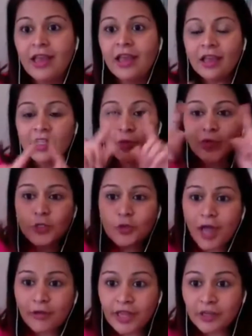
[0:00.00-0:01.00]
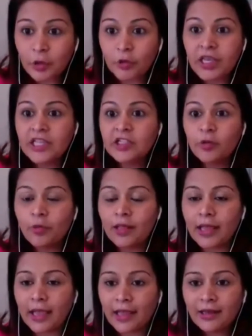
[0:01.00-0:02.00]
Because once you have that cohesive
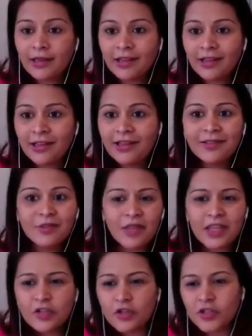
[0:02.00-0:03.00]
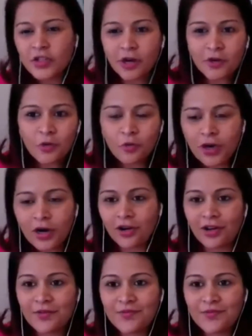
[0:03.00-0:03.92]
plan, things just start to work.